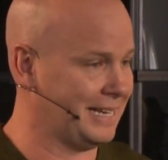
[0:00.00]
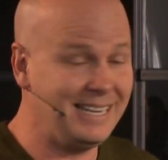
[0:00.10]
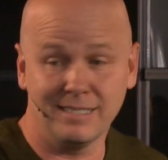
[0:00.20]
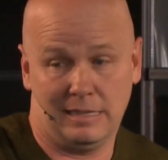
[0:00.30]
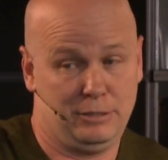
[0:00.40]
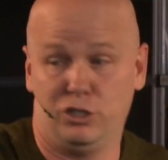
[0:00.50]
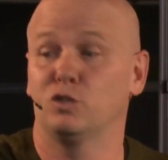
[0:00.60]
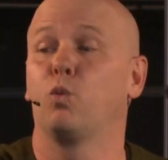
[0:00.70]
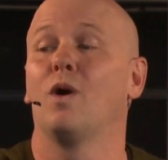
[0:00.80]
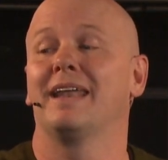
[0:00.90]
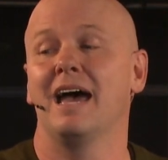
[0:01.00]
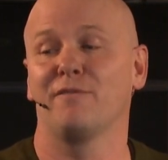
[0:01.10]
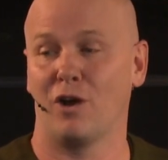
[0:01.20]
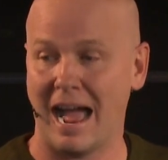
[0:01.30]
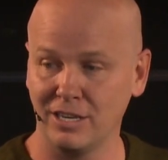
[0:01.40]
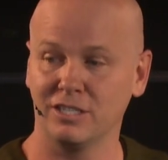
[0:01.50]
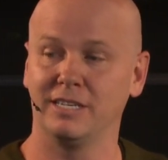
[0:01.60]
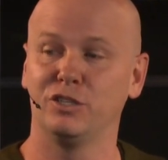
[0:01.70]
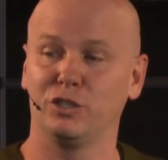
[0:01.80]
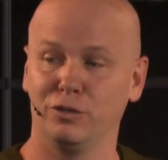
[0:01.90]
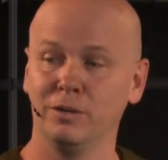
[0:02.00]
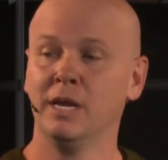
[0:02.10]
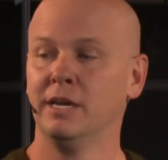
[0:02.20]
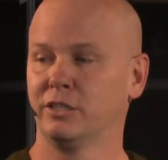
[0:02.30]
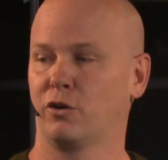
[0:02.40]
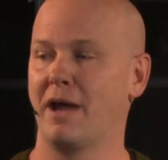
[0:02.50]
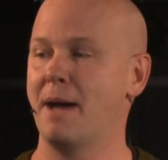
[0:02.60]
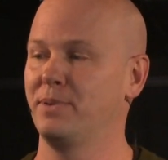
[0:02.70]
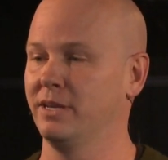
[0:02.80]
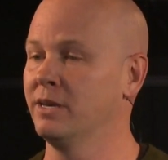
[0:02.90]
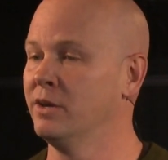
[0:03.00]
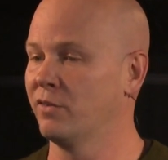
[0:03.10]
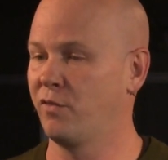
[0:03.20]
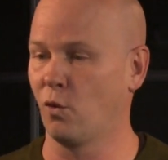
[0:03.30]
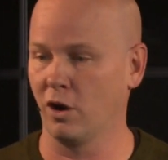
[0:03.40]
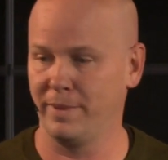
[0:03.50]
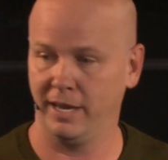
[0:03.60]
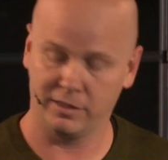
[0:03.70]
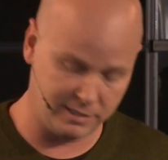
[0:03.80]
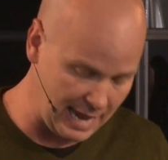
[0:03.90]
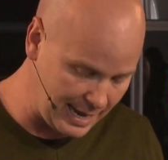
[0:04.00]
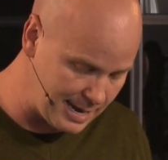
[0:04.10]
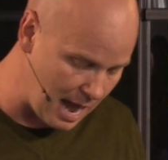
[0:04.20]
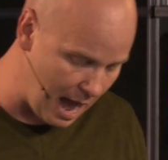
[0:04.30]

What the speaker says: It does, just whatever. I just need you to wrap it for me. The second